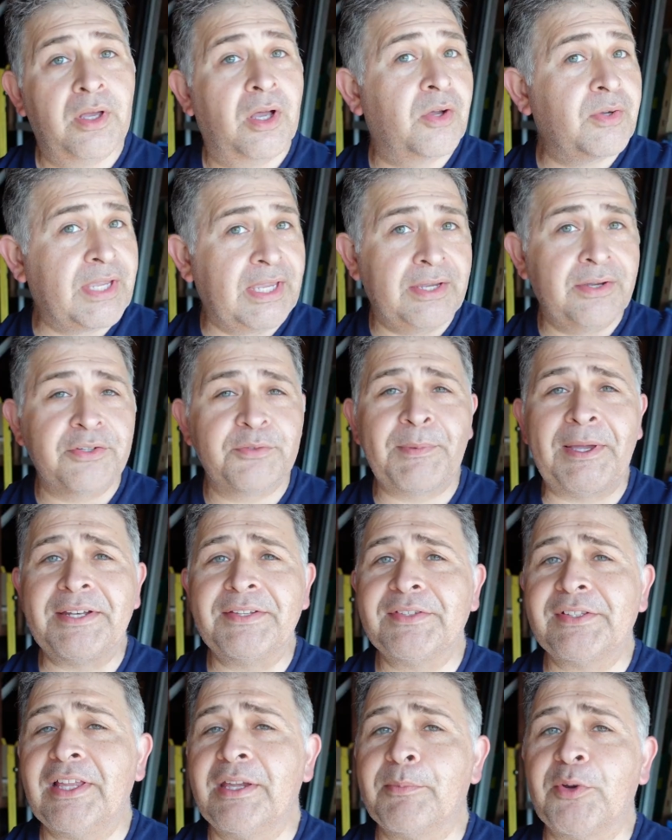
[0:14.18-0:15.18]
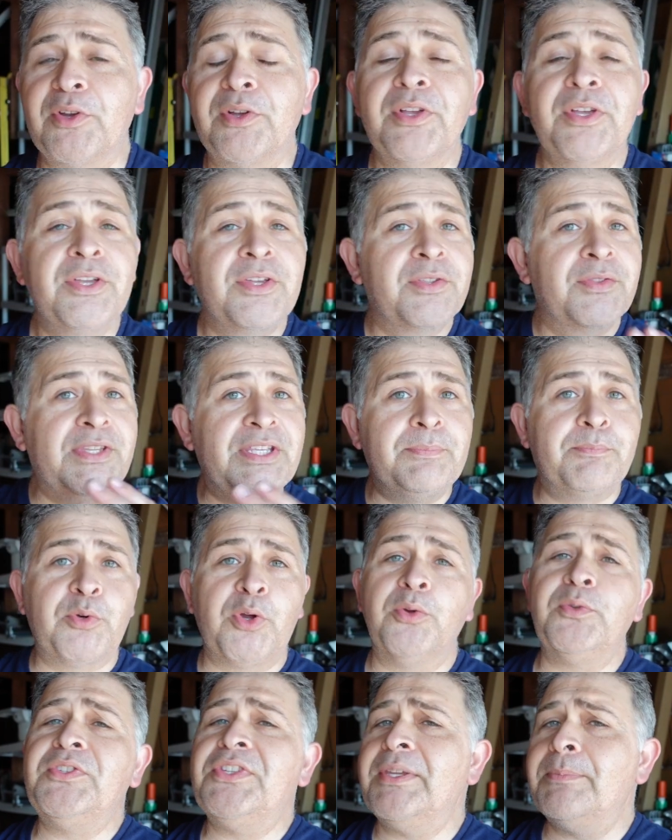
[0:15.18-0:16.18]
Okay, here's my disclaimer. The
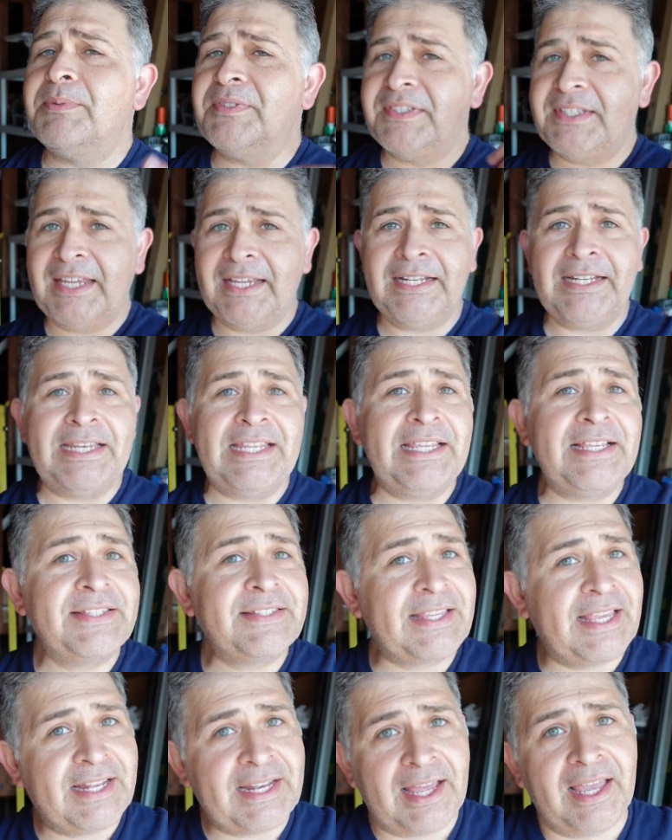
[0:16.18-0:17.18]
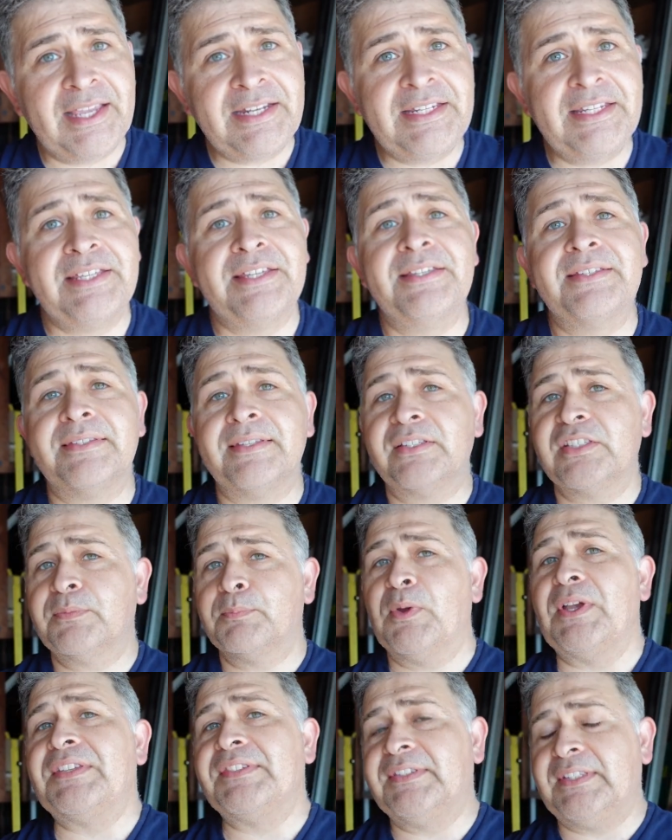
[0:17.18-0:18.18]
pro tips, techniques, and ideas
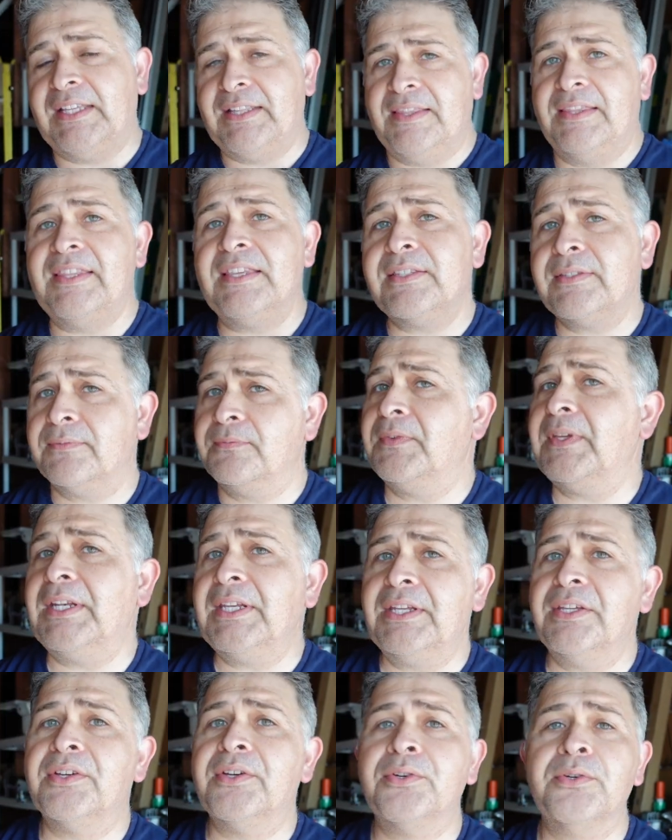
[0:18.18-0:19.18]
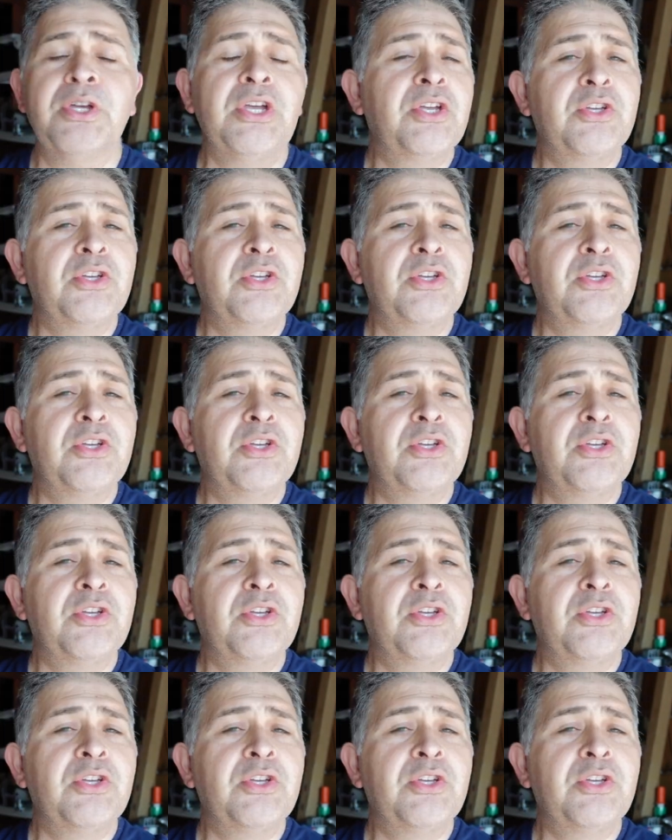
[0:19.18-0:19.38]
expressed in this video